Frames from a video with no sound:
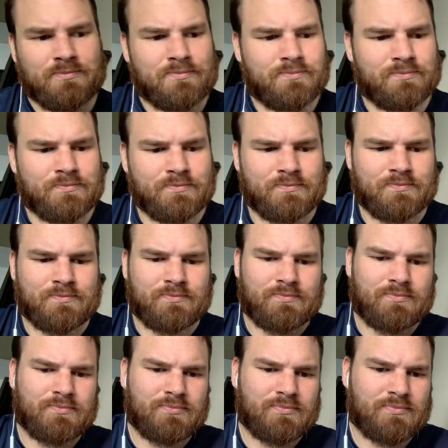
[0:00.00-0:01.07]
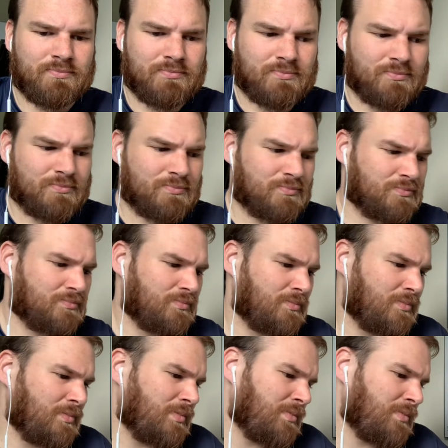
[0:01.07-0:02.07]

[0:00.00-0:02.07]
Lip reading: (silence)